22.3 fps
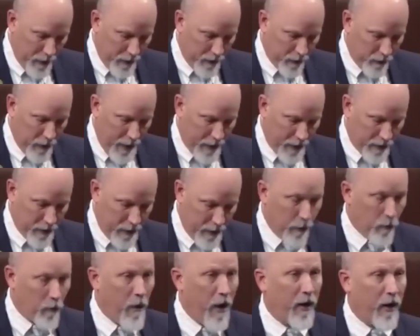we
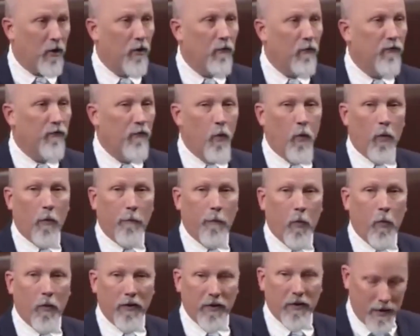collected a record
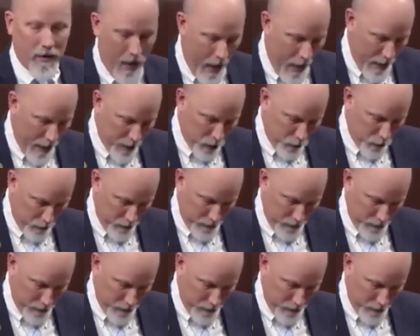$4.9